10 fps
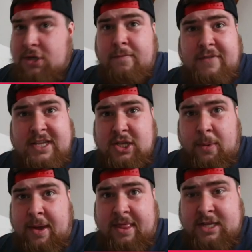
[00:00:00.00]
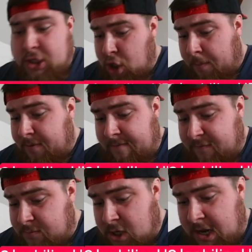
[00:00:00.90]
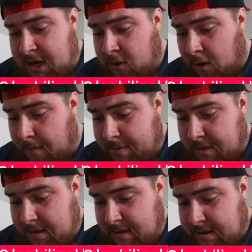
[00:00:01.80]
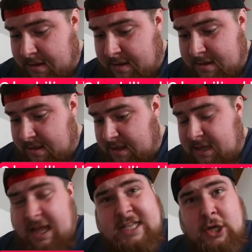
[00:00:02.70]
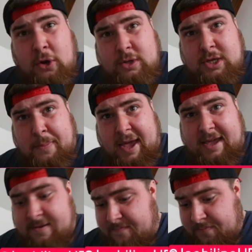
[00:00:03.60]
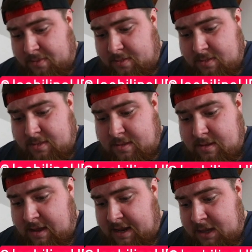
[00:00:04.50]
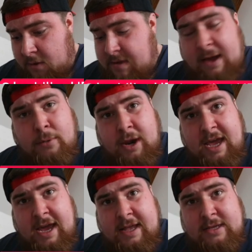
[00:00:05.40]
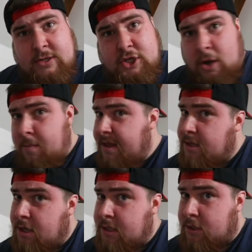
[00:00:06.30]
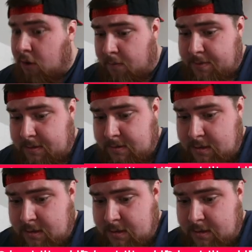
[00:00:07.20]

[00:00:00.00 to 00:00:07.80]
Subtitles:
something to it that stops them from turning up. There's got to be, and I don't get what it is, because Tomlin turns up.